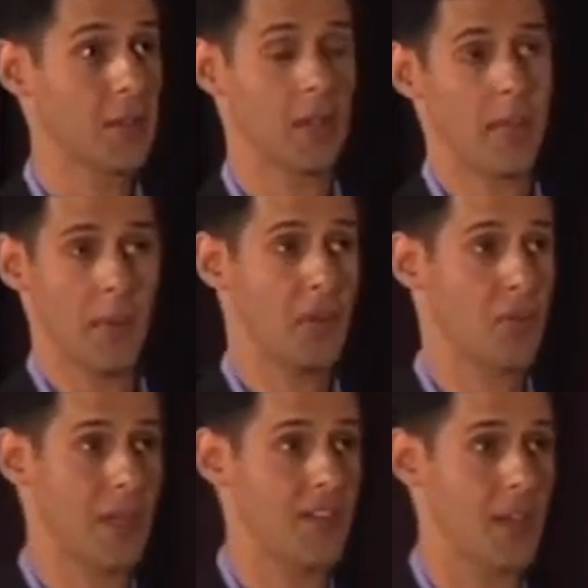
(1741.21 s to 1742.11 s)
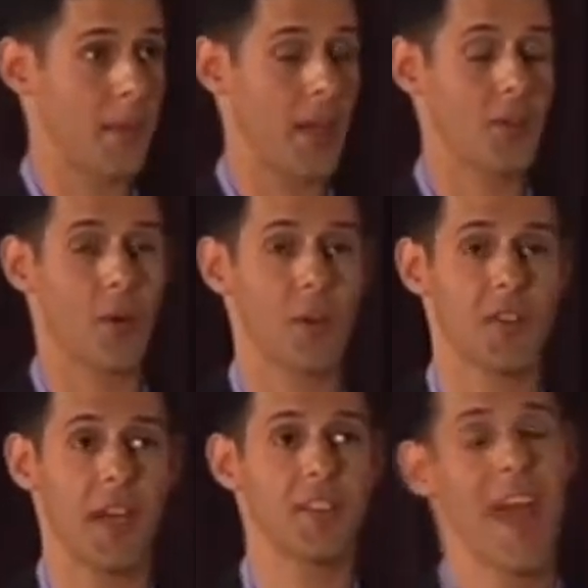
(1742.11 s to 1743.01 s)
A lot of people didn't realize they applied to oral
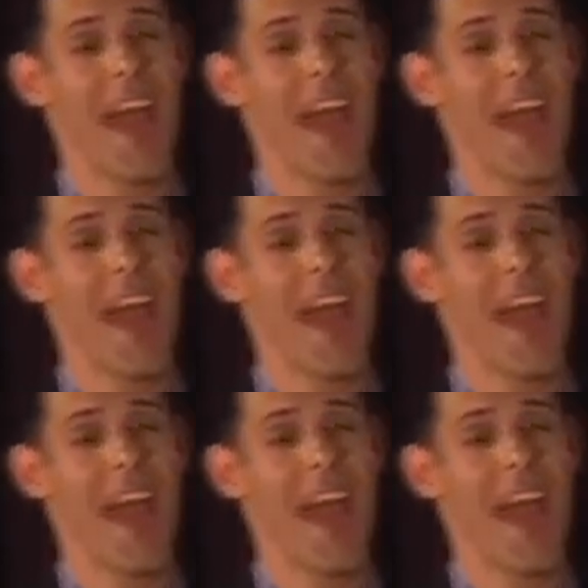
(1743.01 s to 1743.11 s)
sex.